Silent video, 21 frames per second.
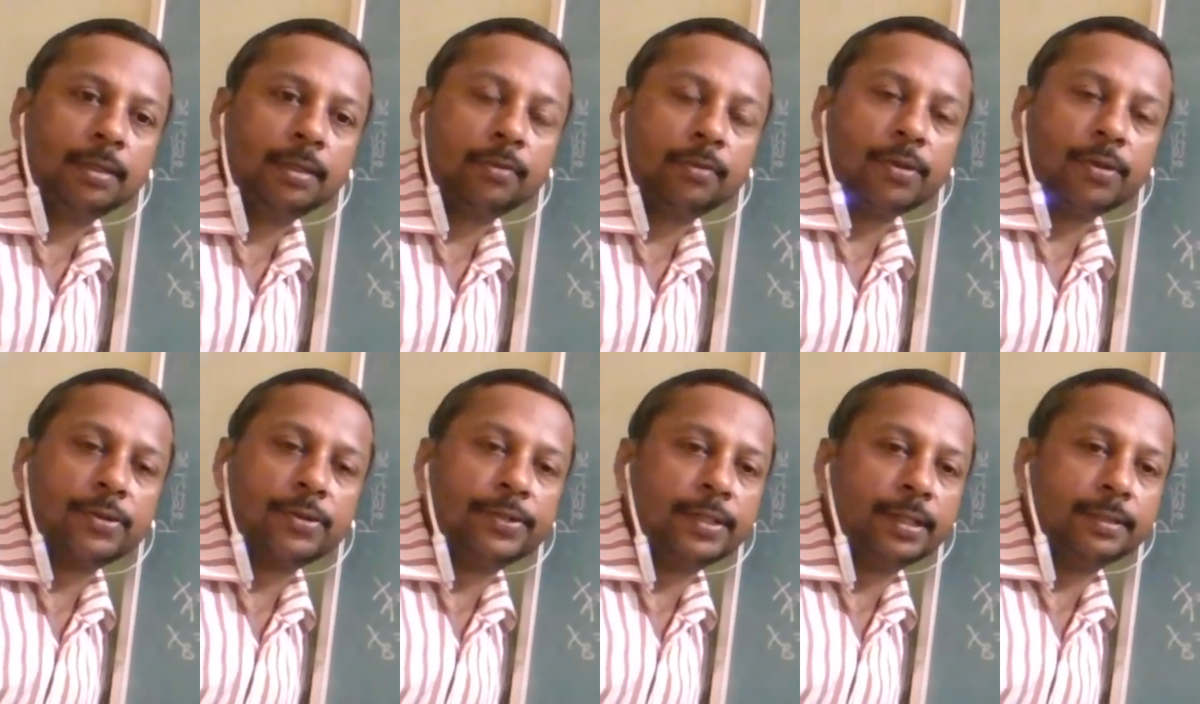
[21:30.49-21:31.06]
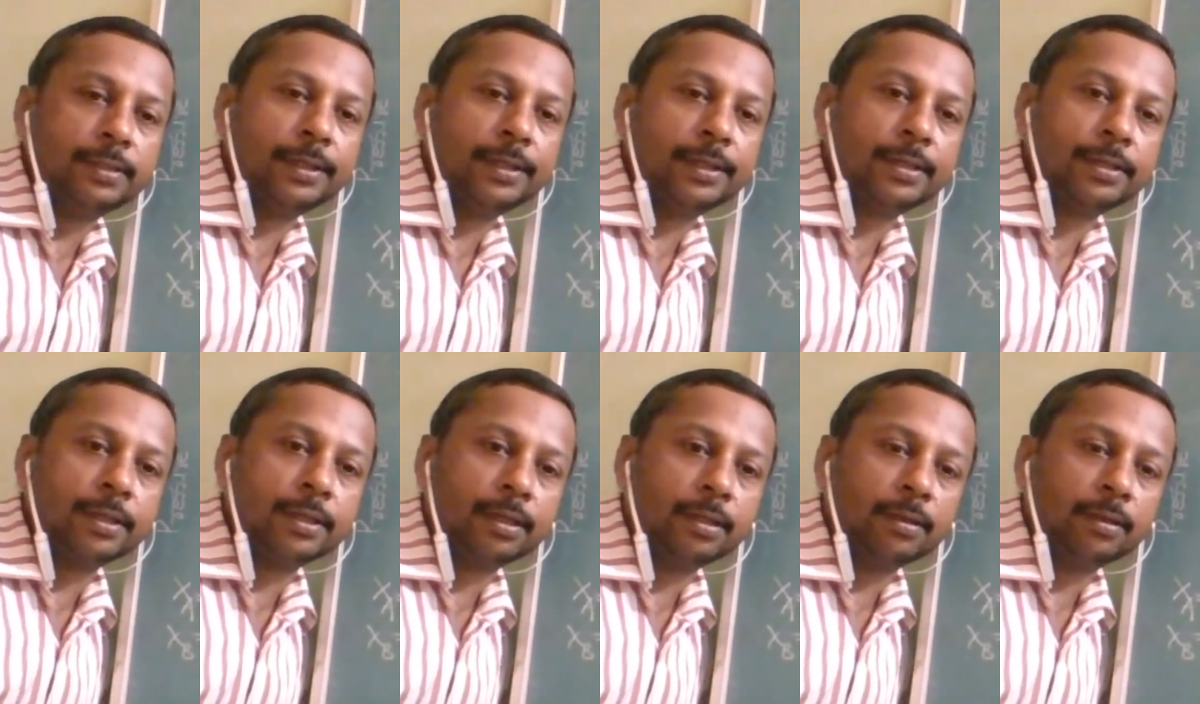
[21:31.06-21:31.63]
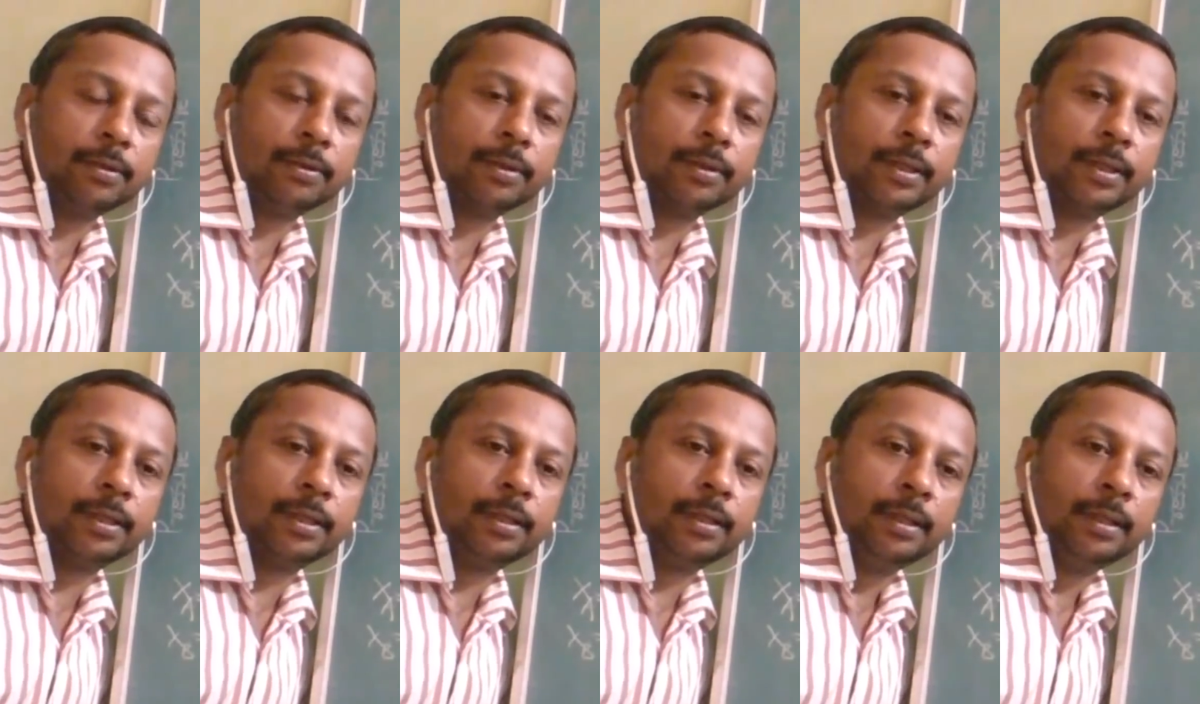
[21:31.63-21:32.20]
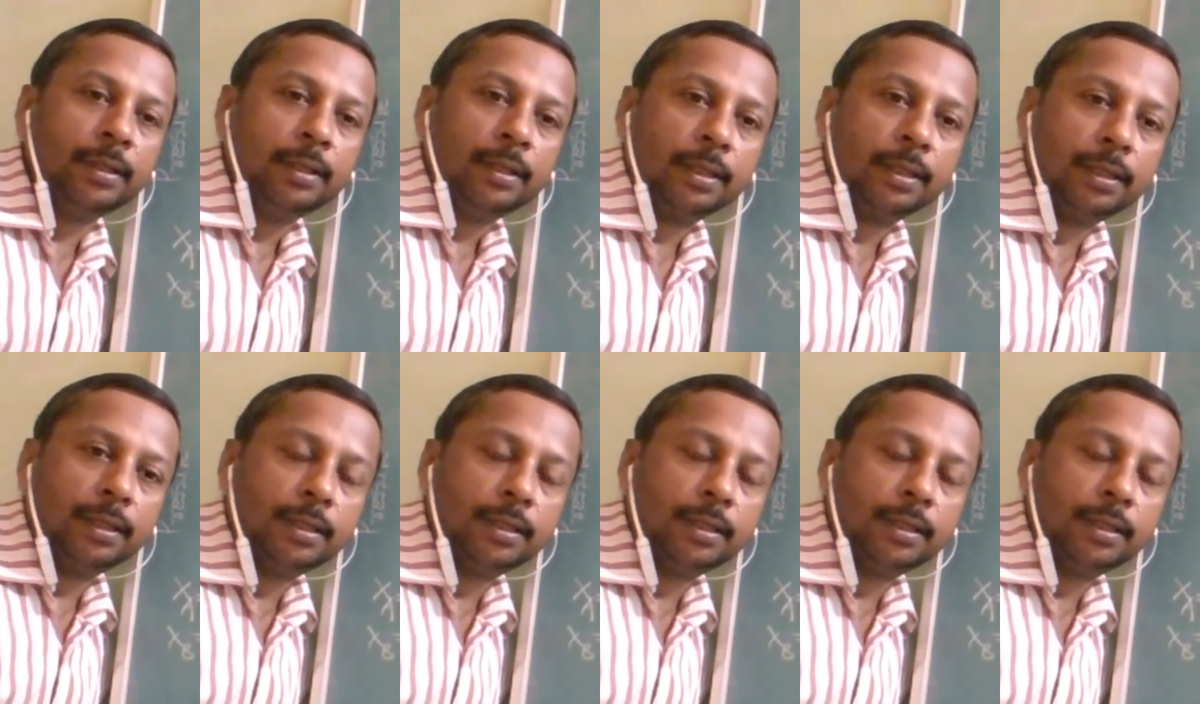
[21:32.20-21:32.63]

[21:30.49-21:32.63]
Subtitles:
Question session. Okay, in